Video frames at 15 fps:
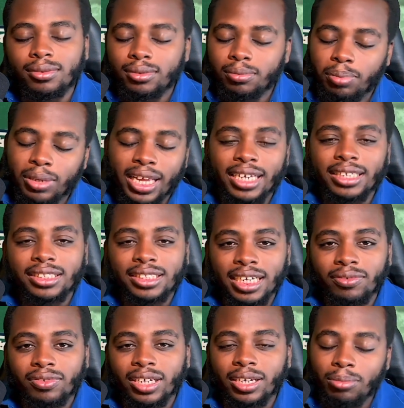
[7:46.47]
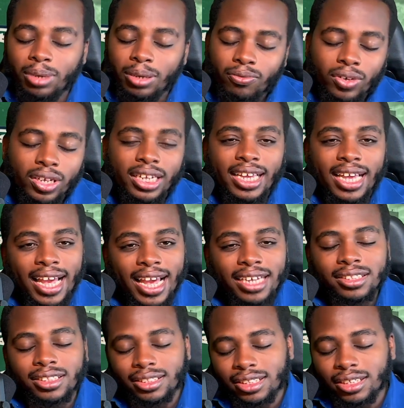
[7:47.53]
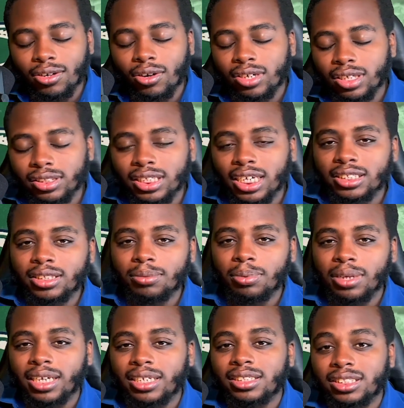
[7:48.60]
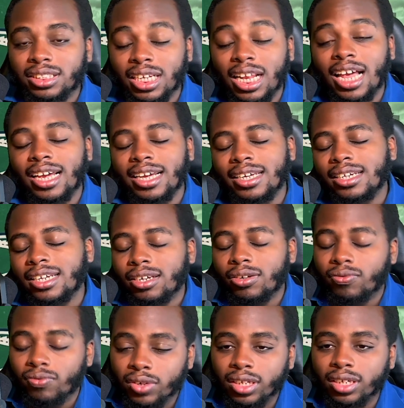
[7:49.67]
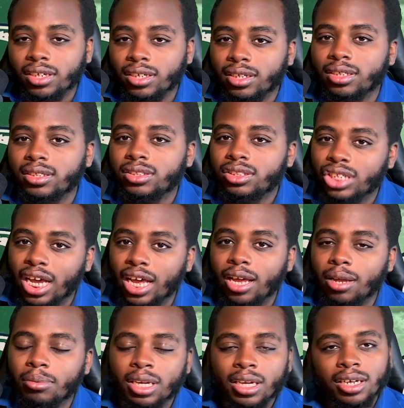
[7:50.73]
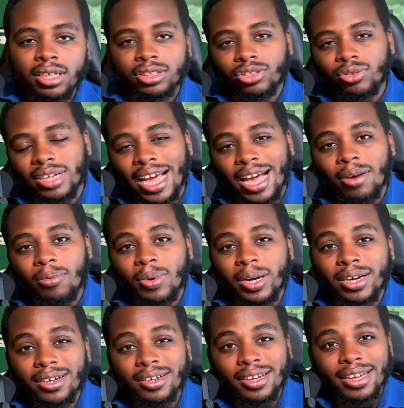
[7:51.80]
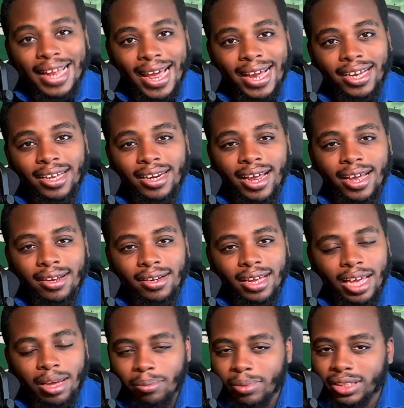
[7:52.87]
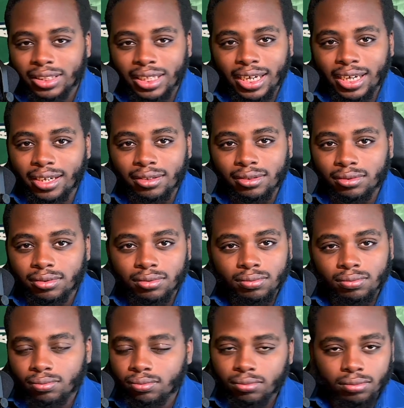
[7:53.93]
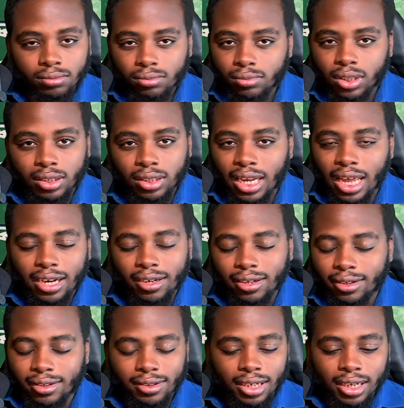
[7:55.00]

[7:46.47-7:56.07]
playing safety, and we really had CJ Gardner-Johnson playing the slot, and he did a really good job. So now we're lacking that. Edmonds can't, not a